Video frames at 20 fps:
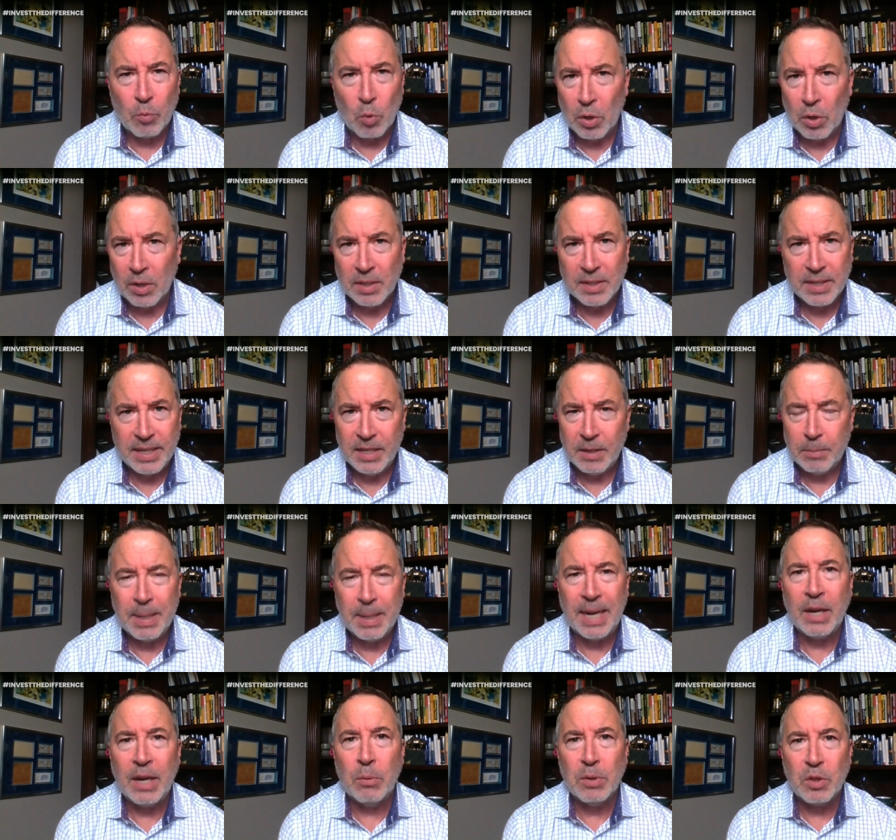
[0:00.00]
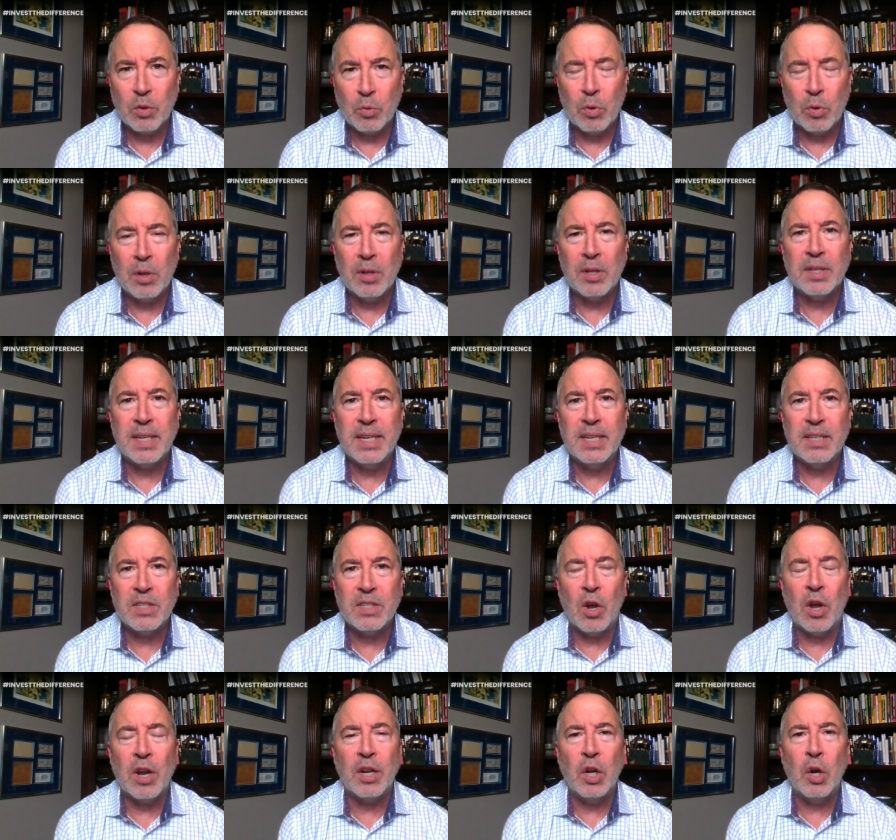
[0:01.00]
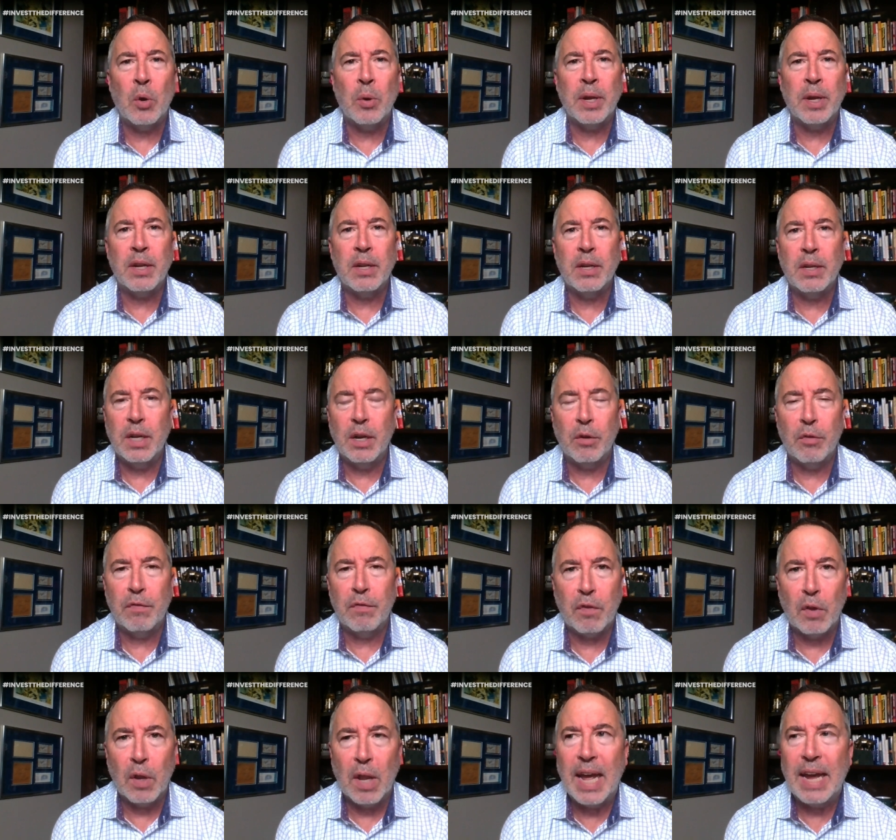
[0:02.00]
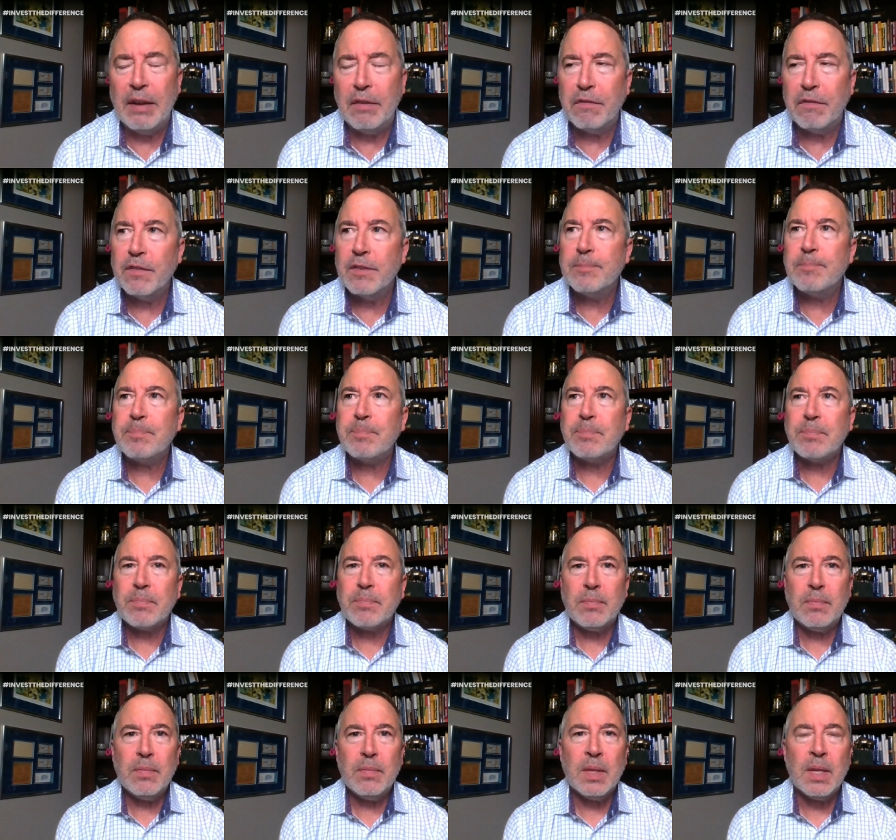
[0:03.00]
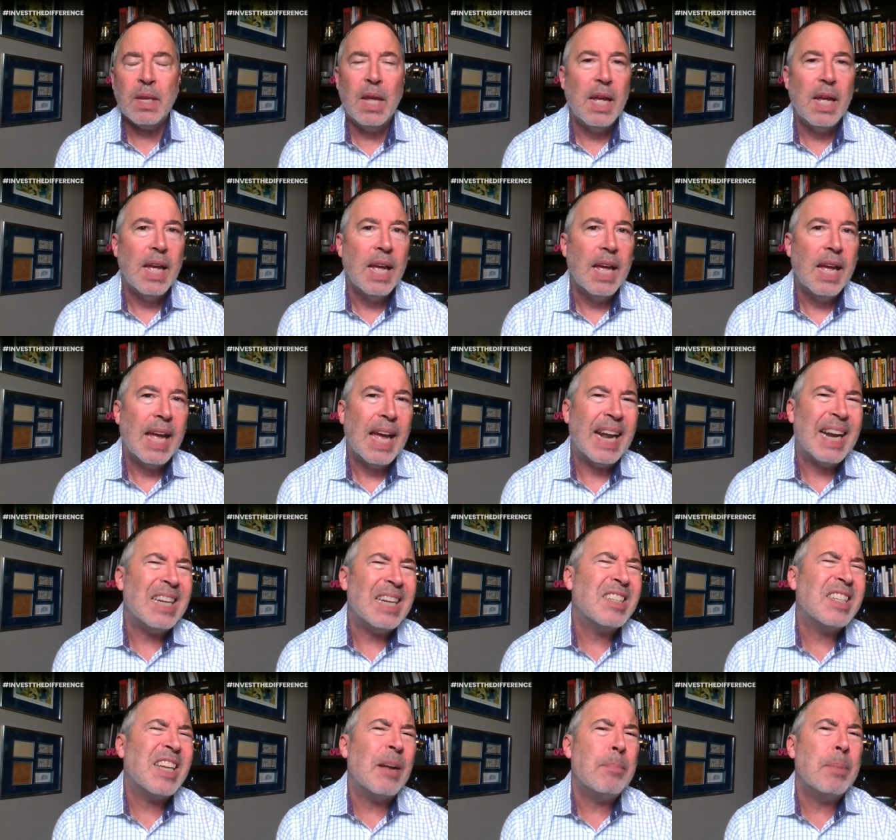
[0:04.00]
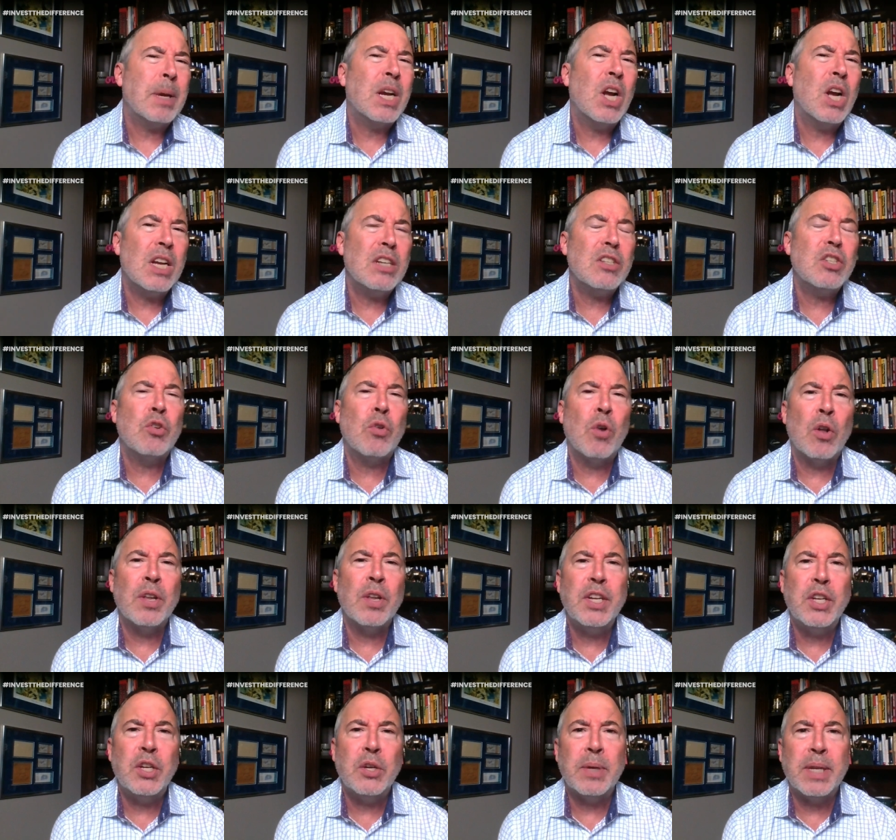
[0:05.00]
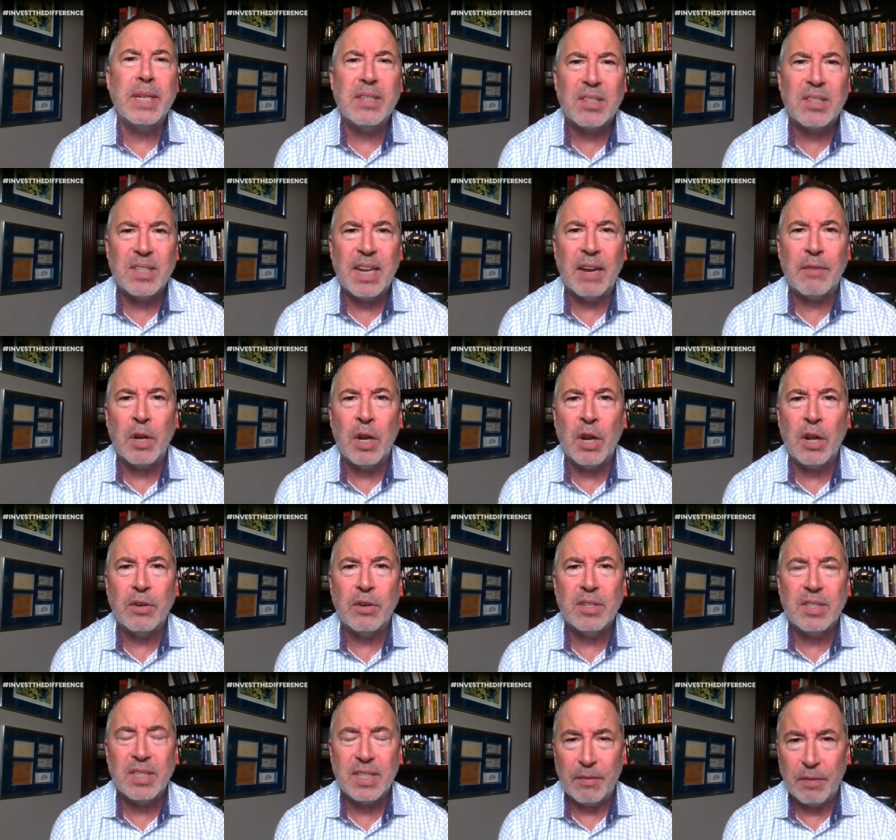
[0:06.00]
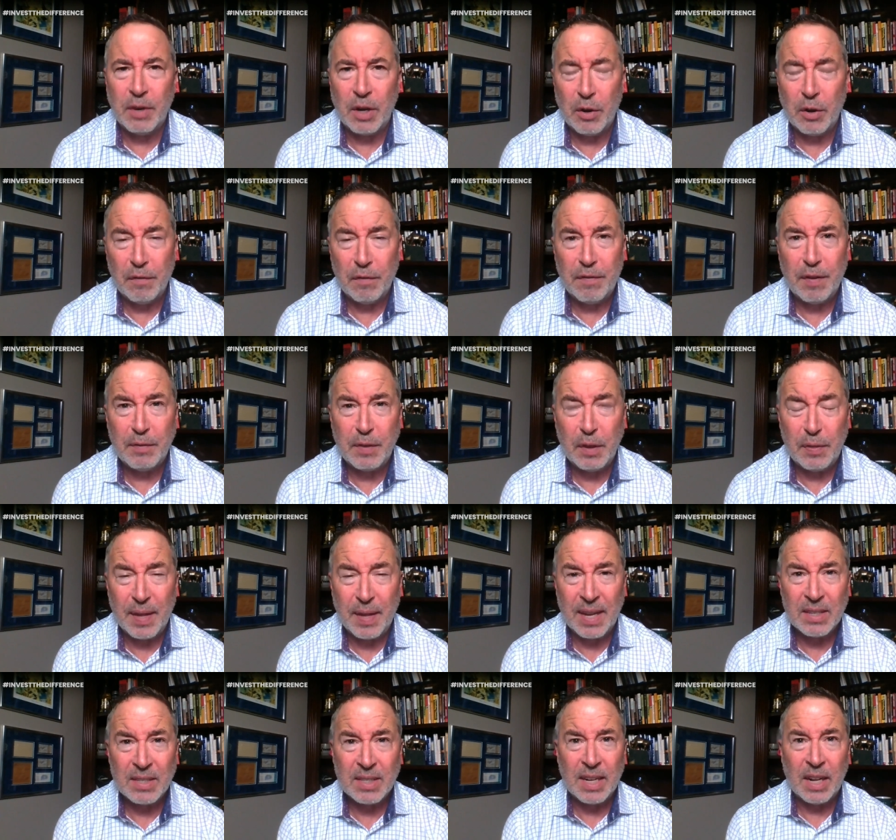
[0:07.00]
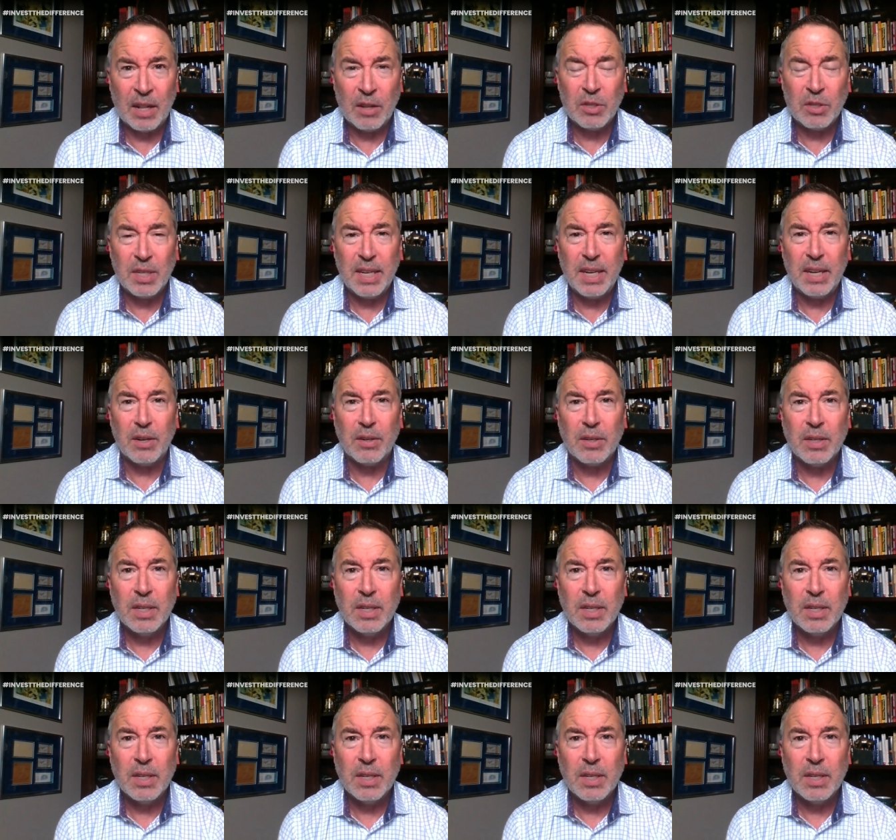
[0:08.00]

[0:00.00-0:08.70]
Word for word: royalty, depending what the royalty is, ongoing, you know, for life? And I said, because you're only doing $700,000, $750,000 a year.